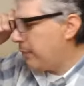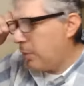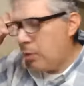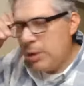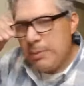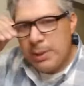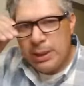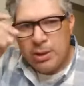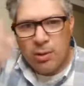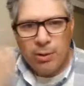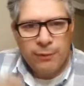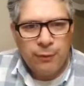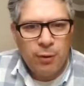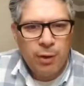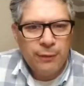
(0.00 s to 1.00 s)
only been
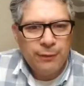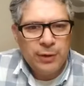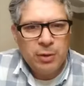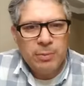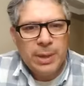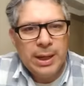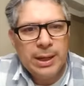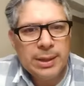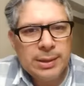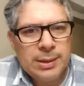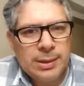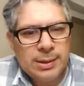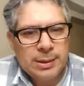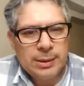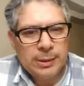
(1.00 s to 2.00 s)
going for a few
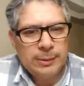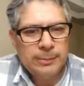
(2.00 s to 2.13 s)
minutes.